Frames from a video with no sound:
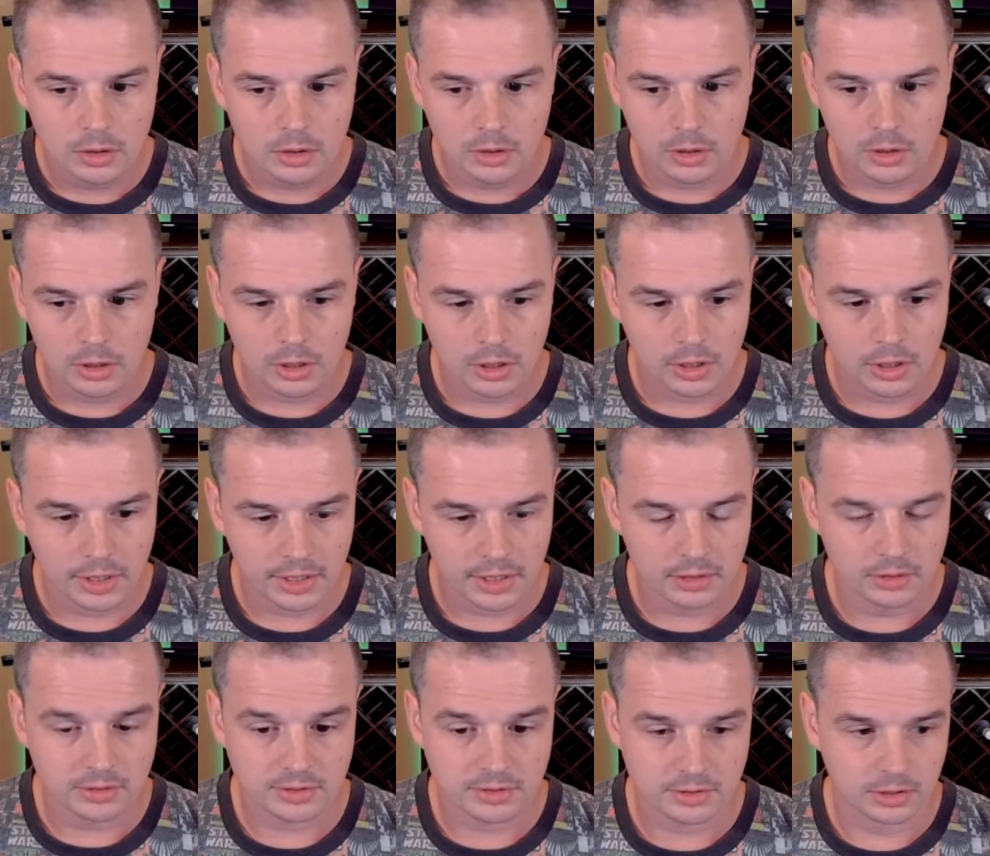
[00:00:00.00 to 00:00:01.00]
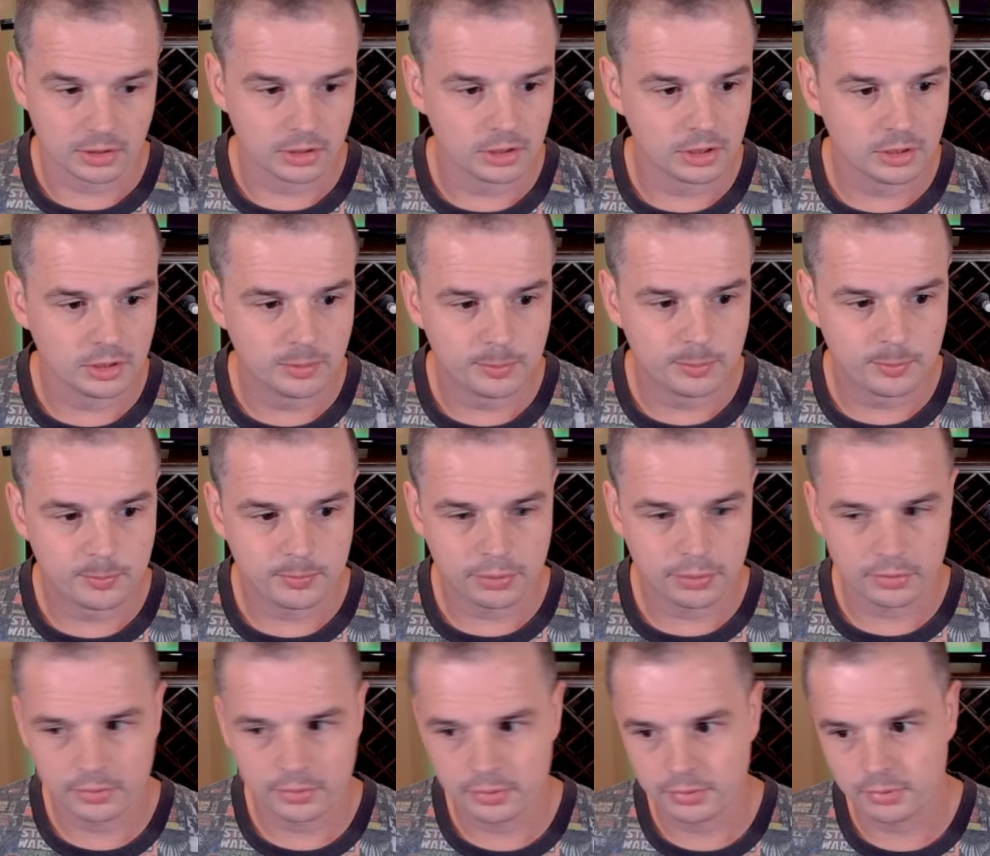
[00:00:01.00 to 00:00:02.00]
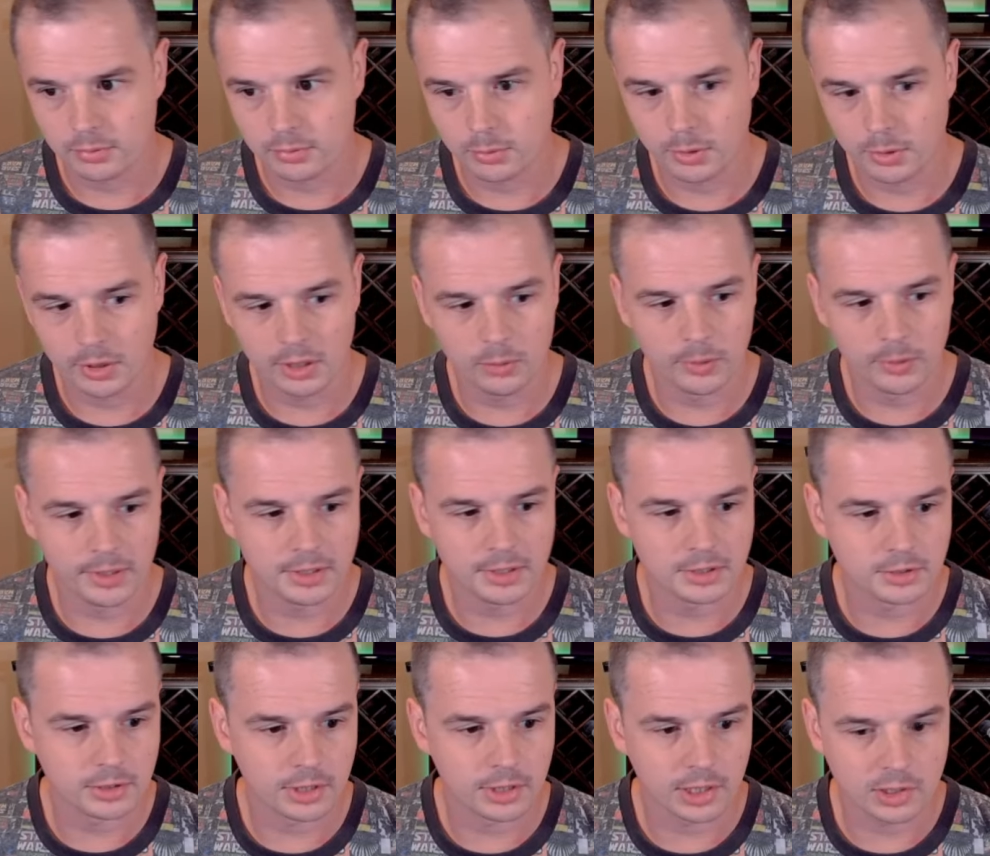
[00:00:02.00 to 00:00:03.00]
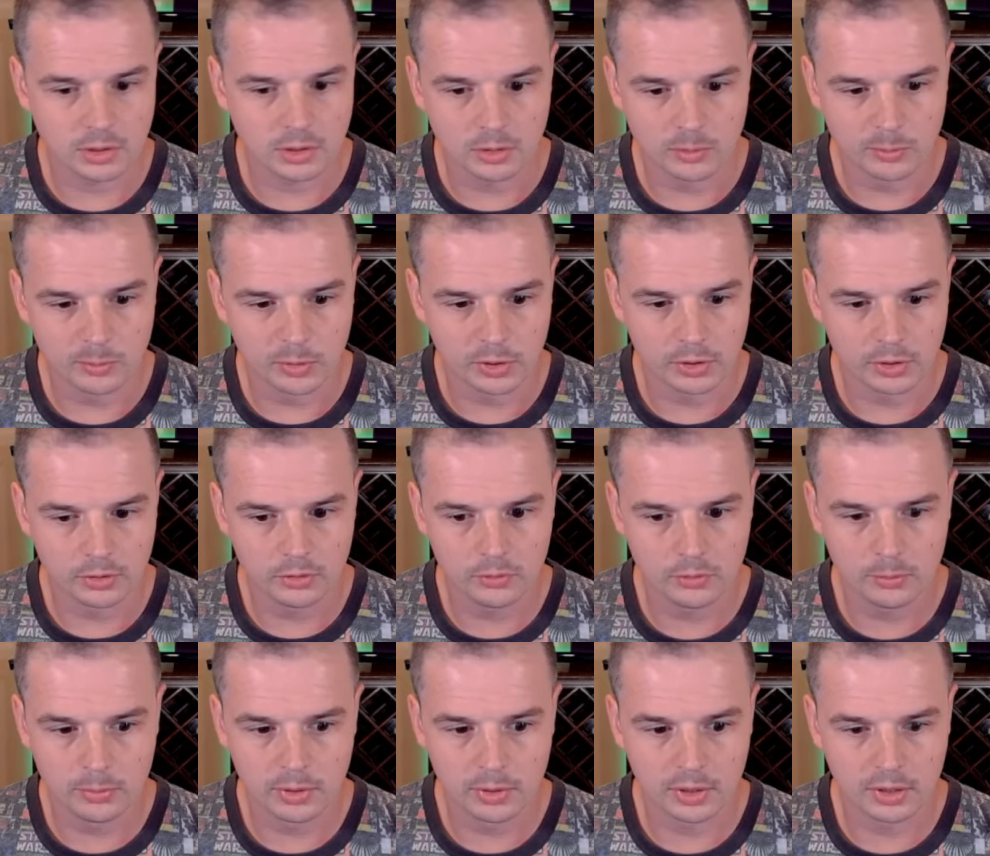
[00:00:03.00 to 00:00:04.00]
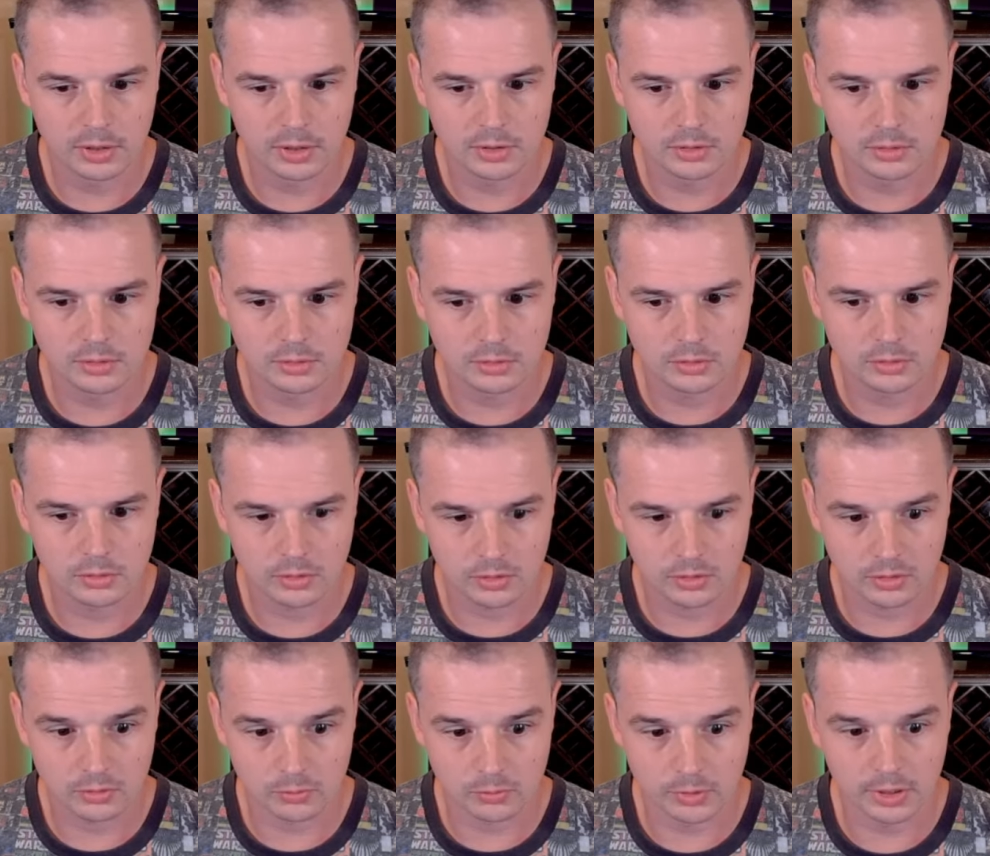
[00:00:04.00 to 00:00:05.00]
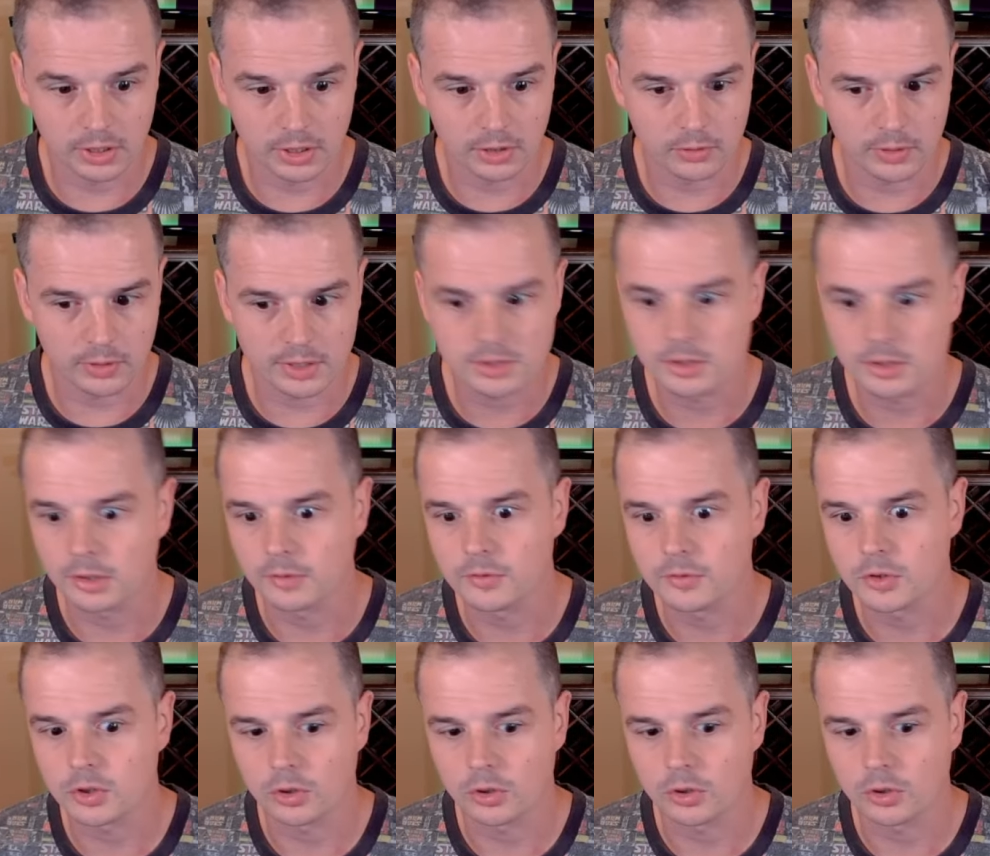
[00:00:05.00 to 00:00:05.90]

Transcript: Hand looks solid. Pretty weak into their combo, but it's really aggressive, so